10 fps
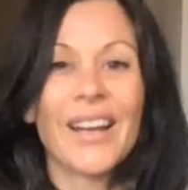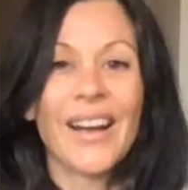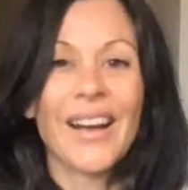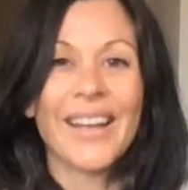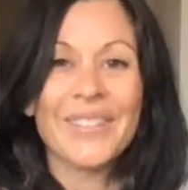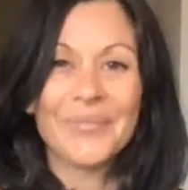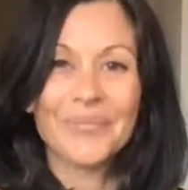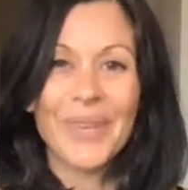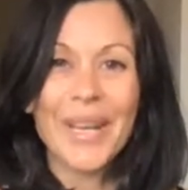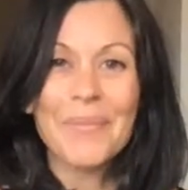Hi,
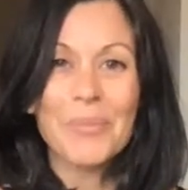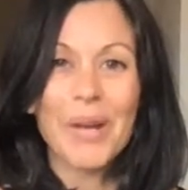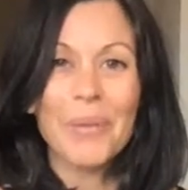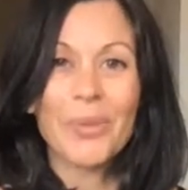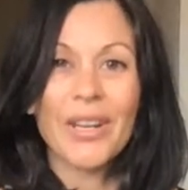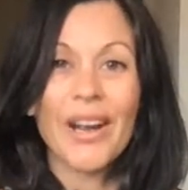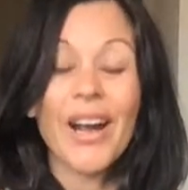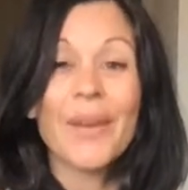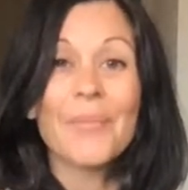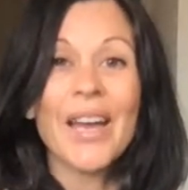my name's Barbara.
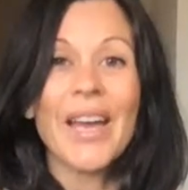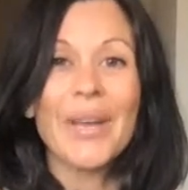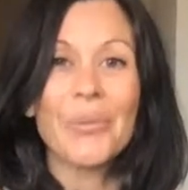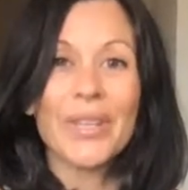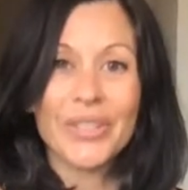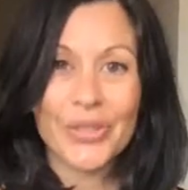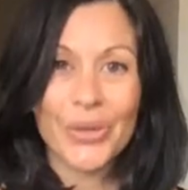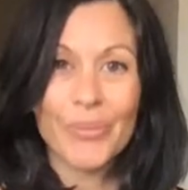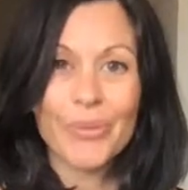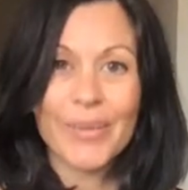I'm a Western
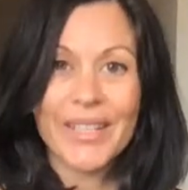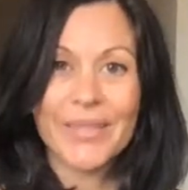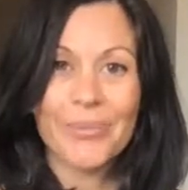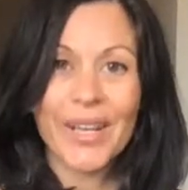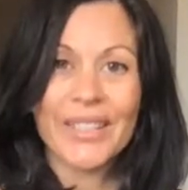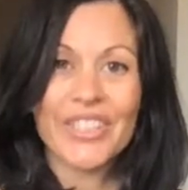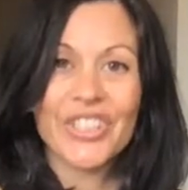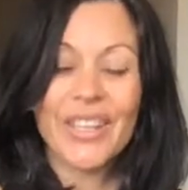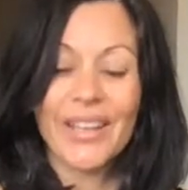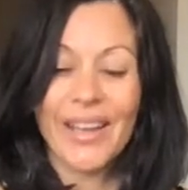herbal medicine
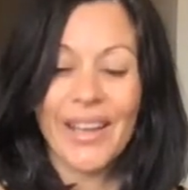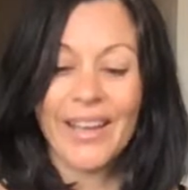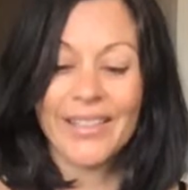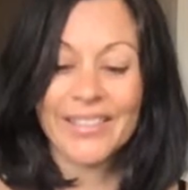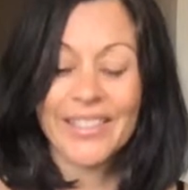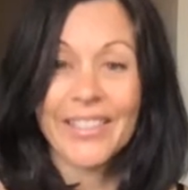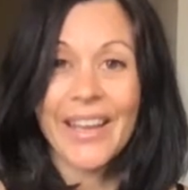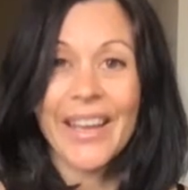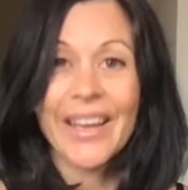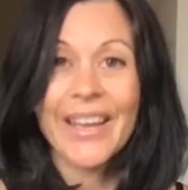practitioner, and
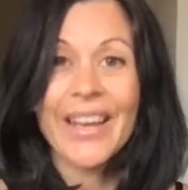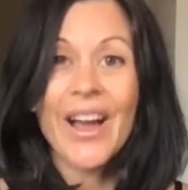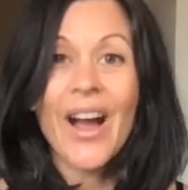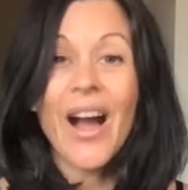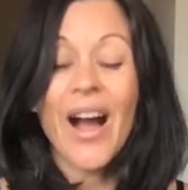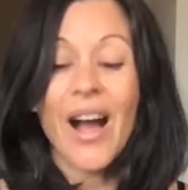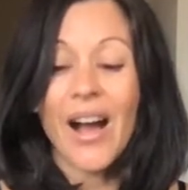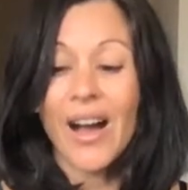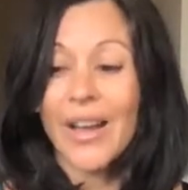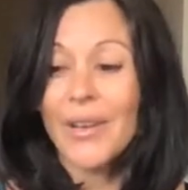today
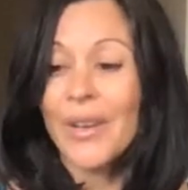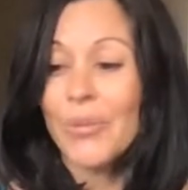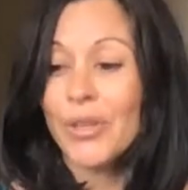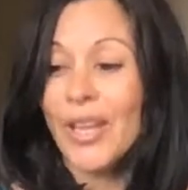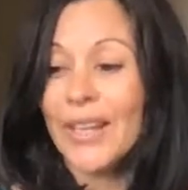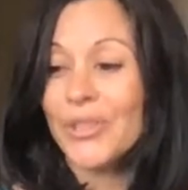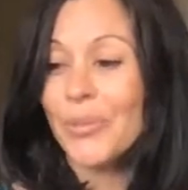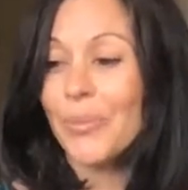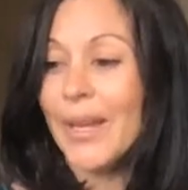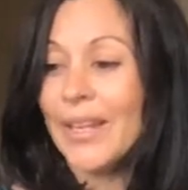I would like
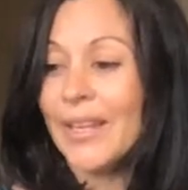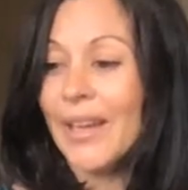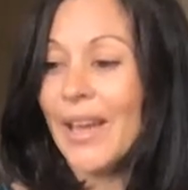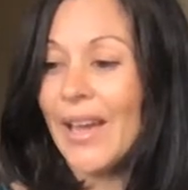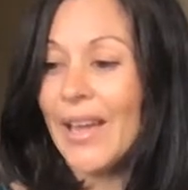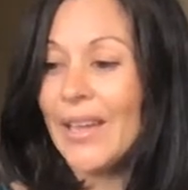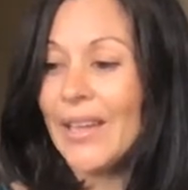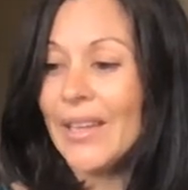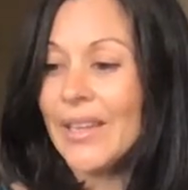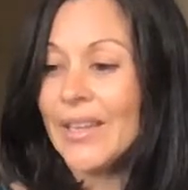to make
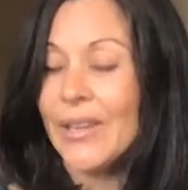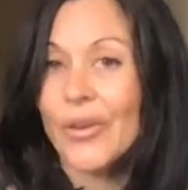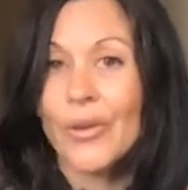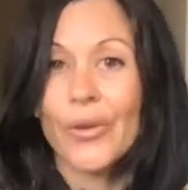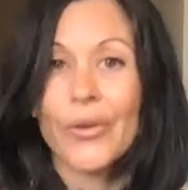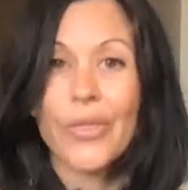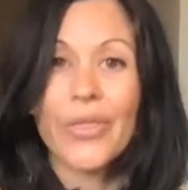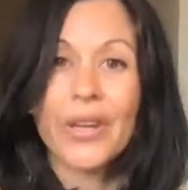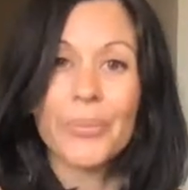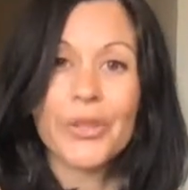a
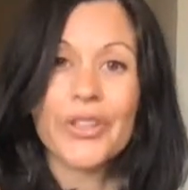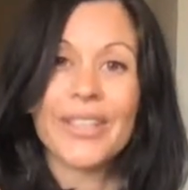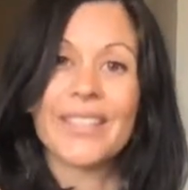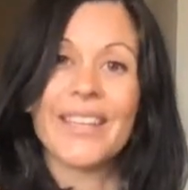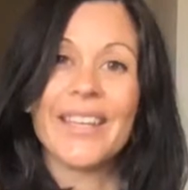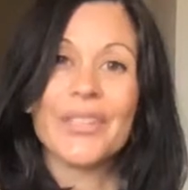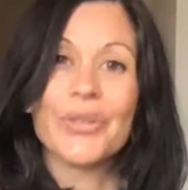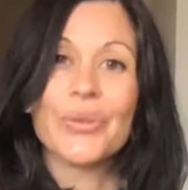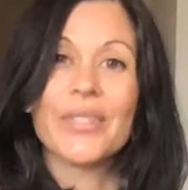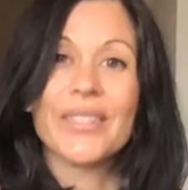therapeutic tea
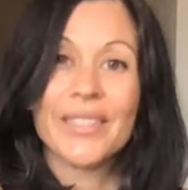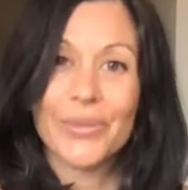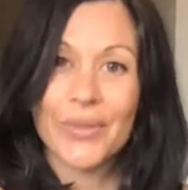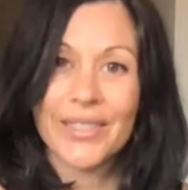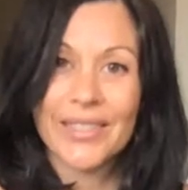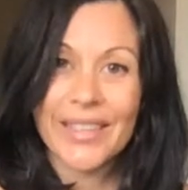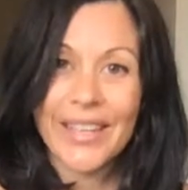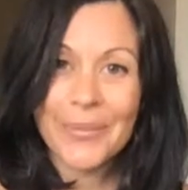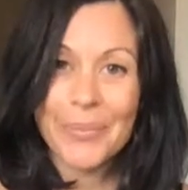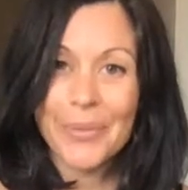to assist with
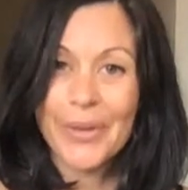sleep.